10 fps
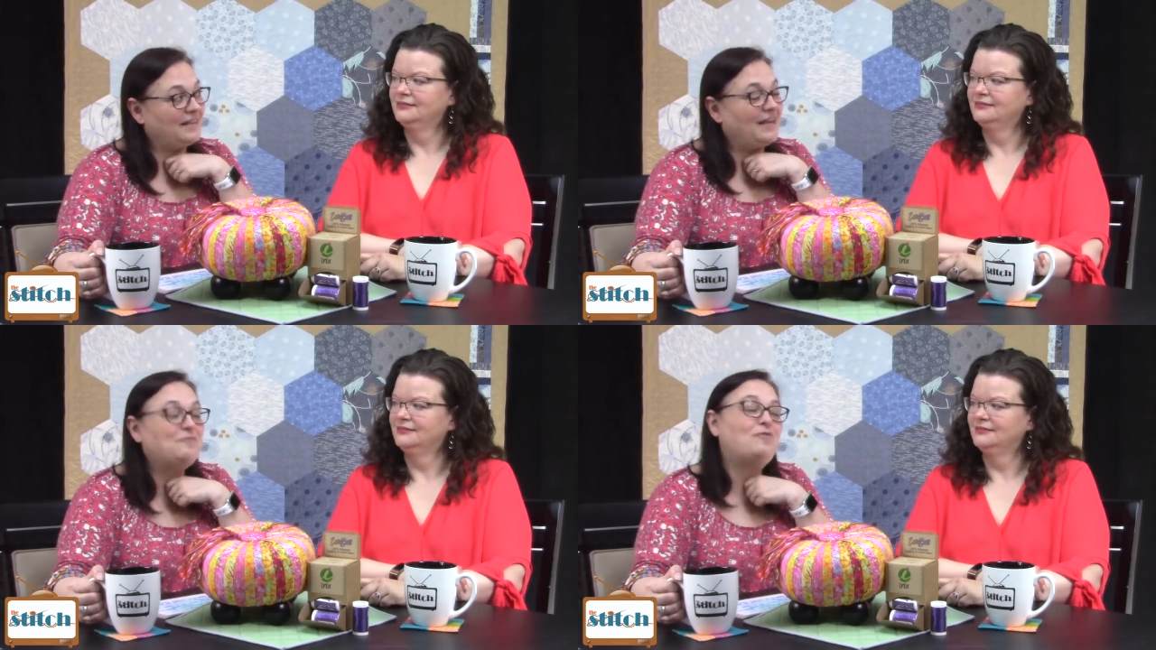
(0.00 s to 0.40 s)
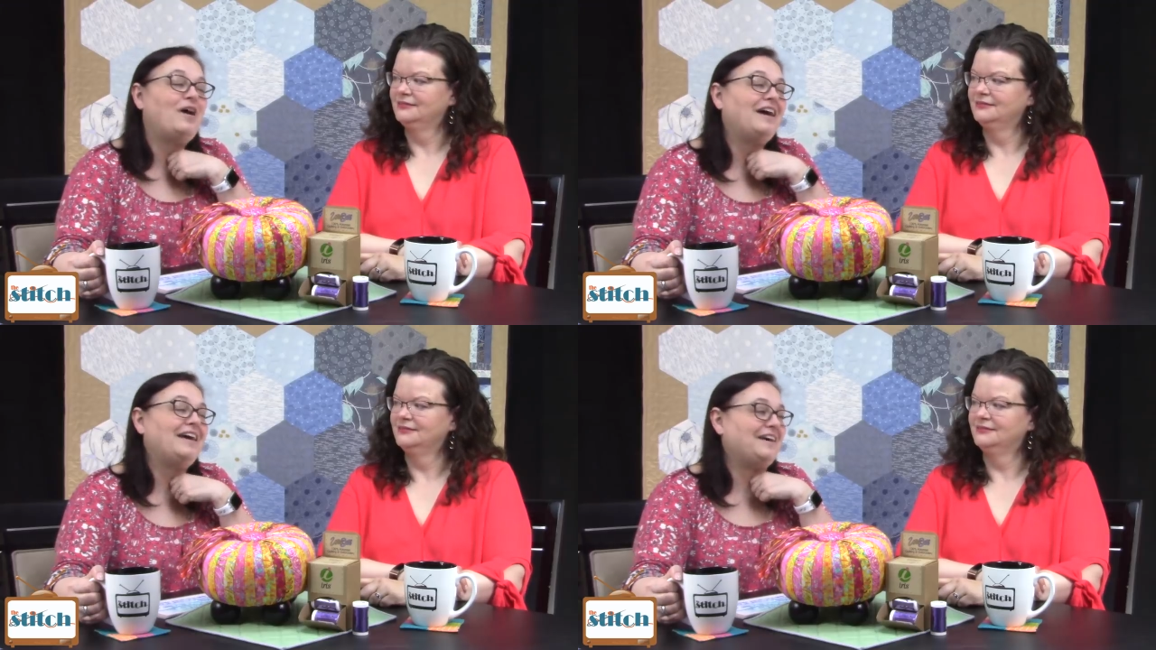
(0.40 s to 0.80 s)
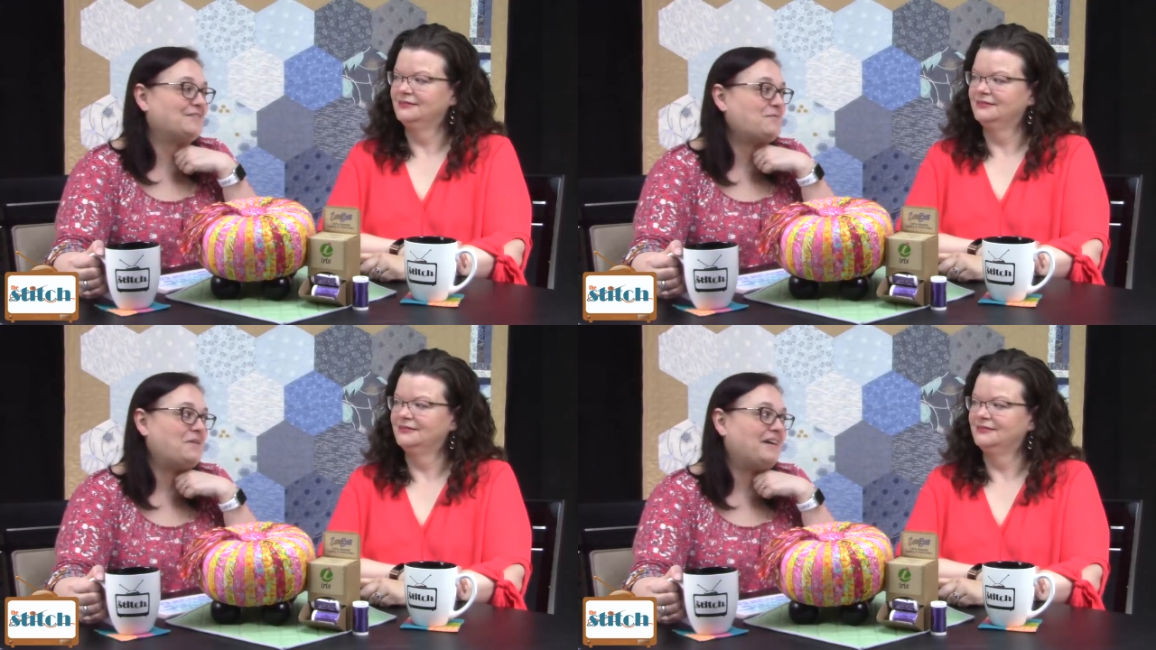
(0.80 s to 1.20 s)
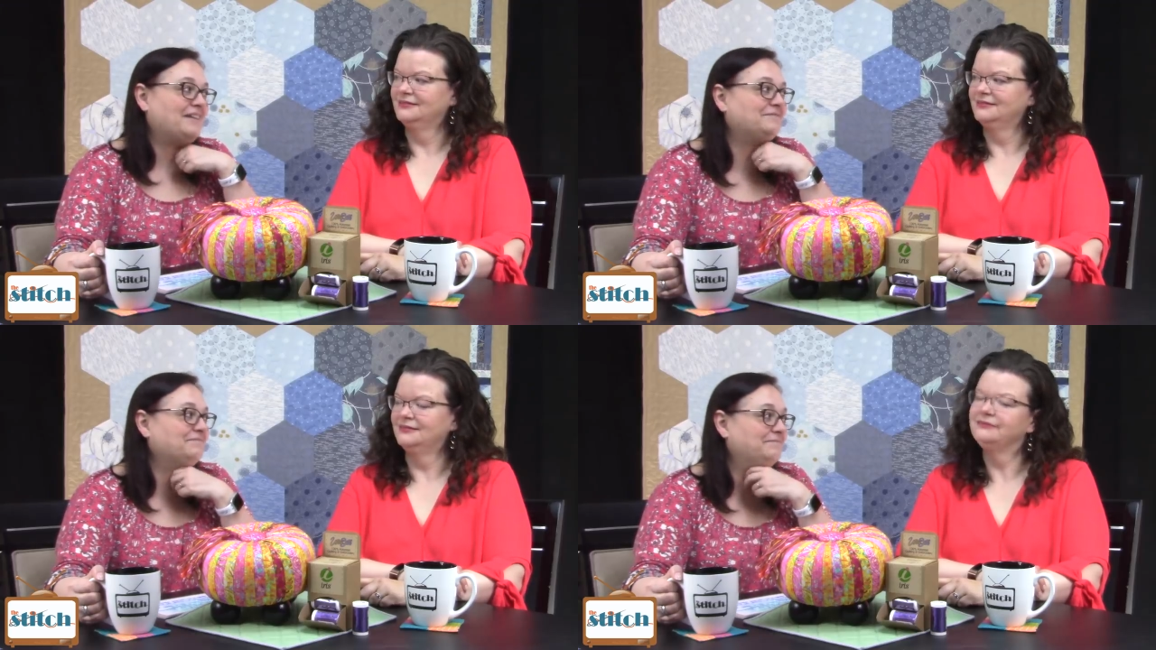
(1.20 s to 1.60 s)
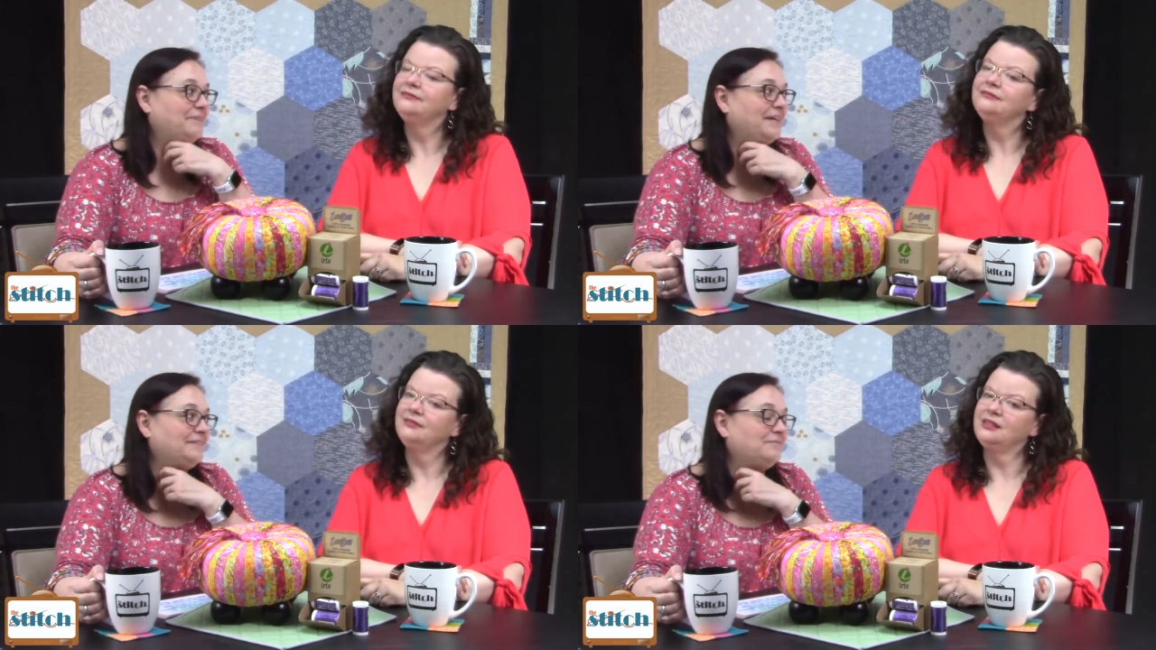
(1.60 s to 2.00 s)
Speaker 1: and why ask why,
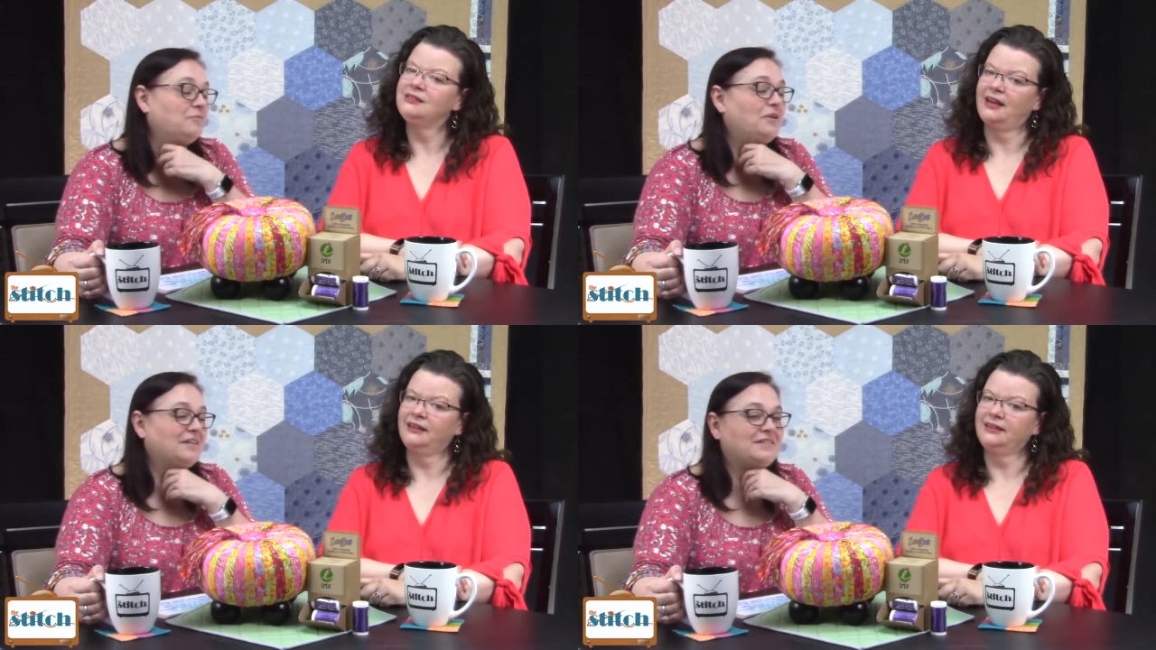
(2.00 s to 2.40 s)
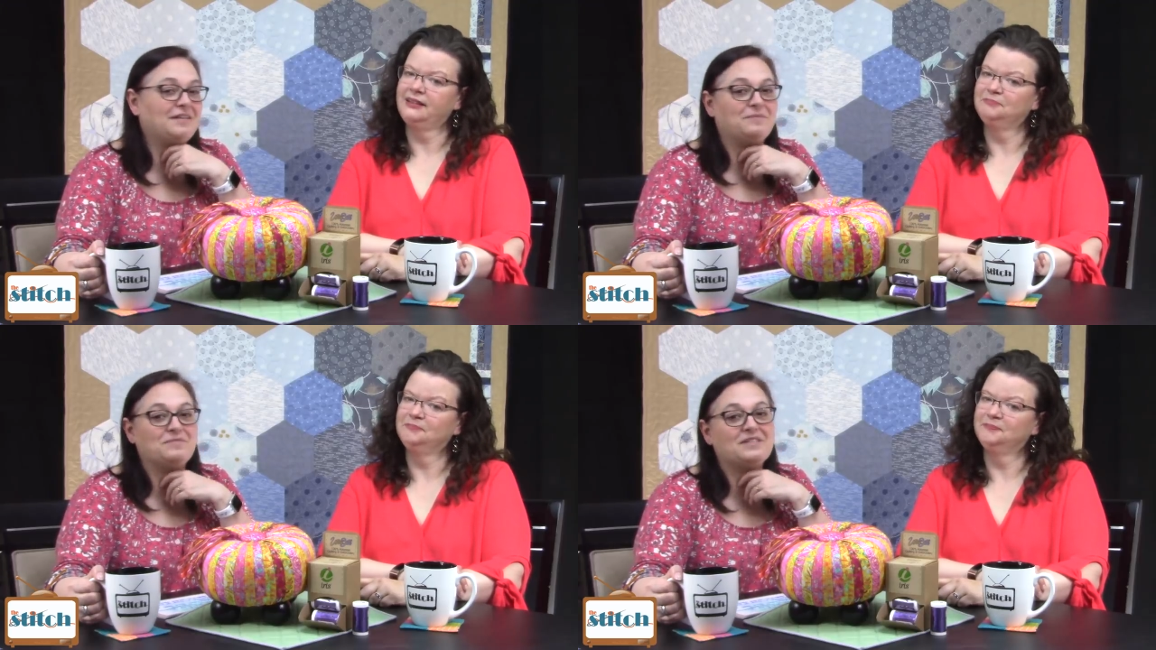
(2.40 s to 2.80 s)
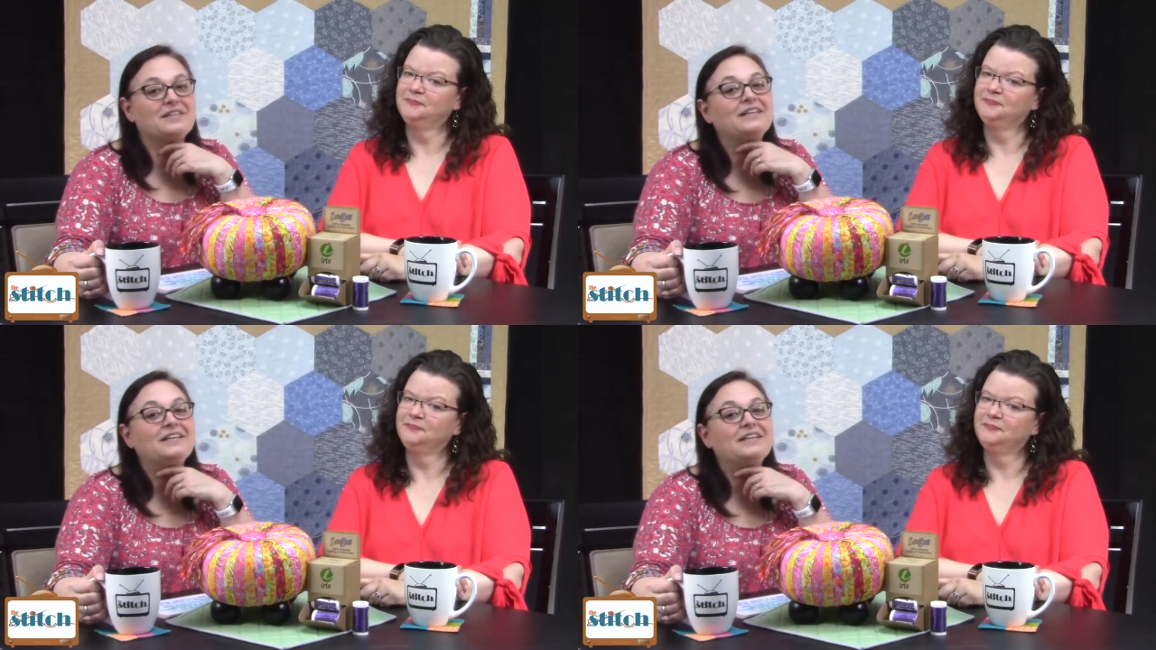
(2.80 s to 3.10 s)
but exactly. Y seams.